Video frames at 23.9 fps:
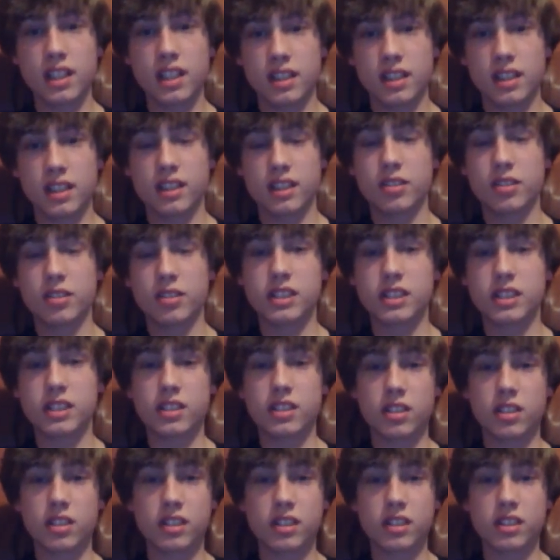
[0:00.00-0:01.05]
that they would
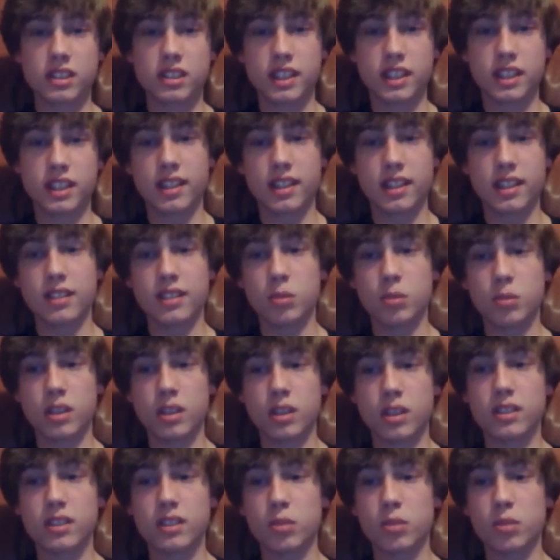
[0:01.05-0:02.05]
still understand when